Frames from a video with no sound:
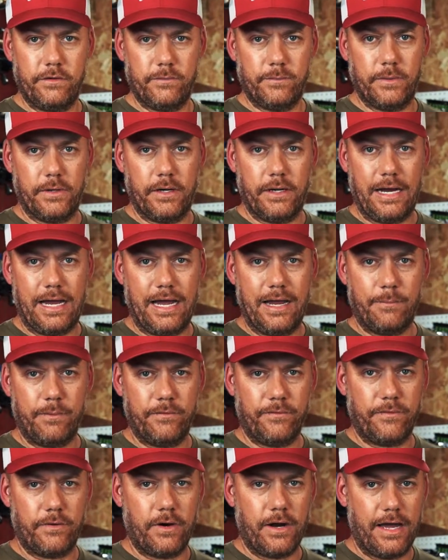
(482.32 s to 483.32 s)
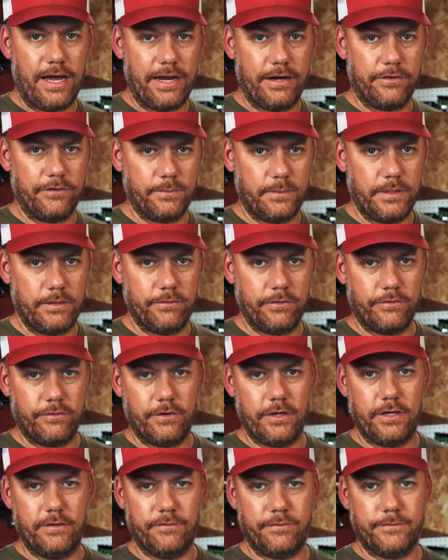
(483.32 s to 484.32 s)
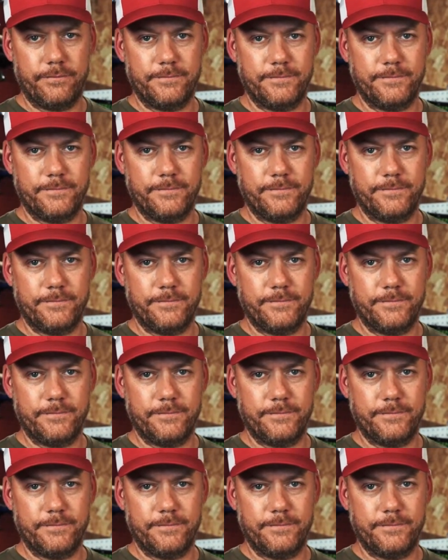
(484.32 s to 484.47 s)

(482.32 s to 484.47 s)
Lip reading: but I prefer a higher speed retrieve.